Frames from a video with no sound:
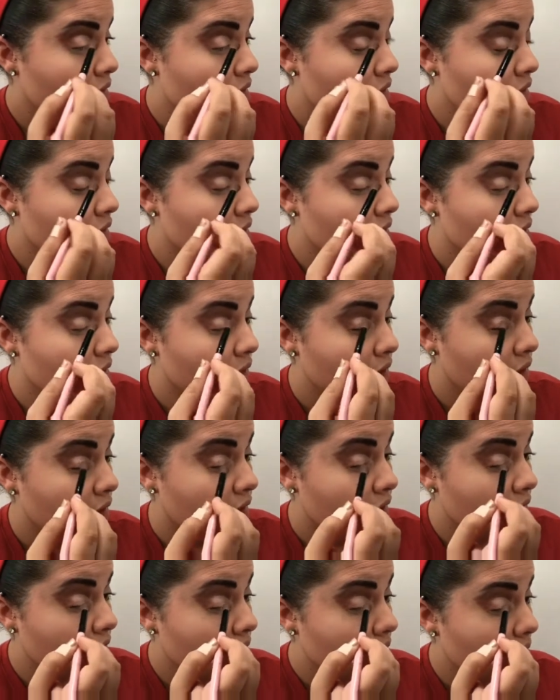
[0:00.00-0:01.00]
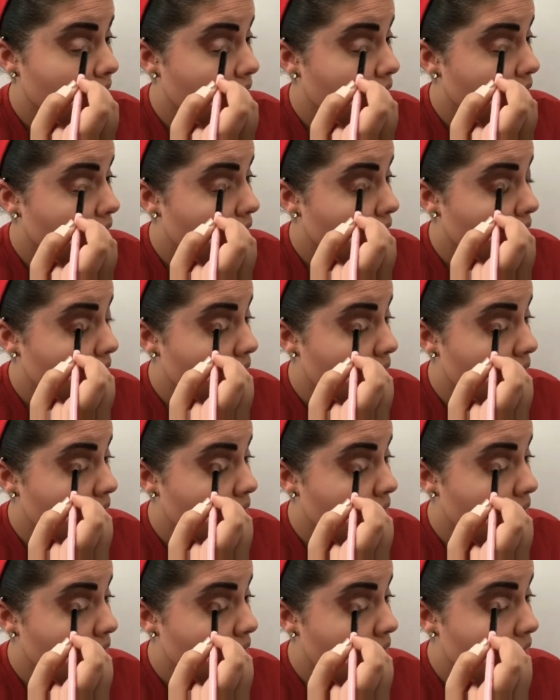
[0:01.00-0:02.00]
on the lid,
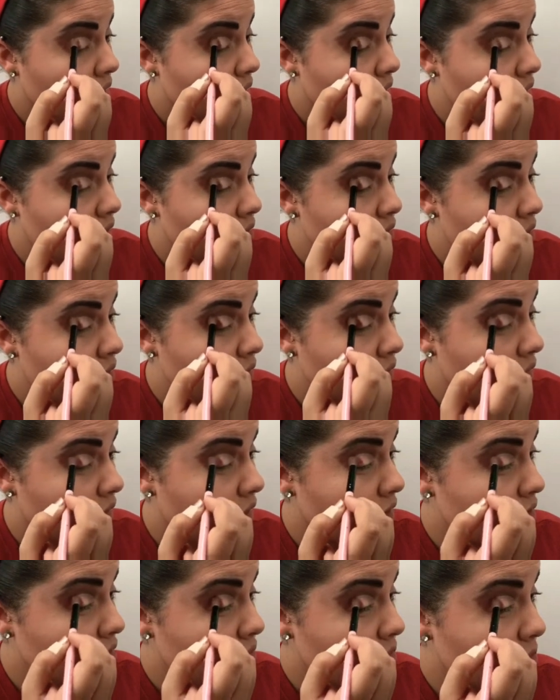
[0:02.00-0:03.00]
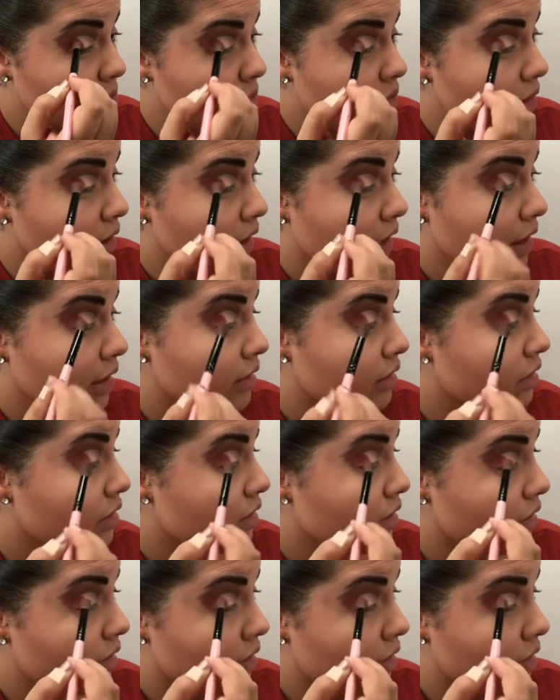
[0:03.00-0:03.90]
and trying to blend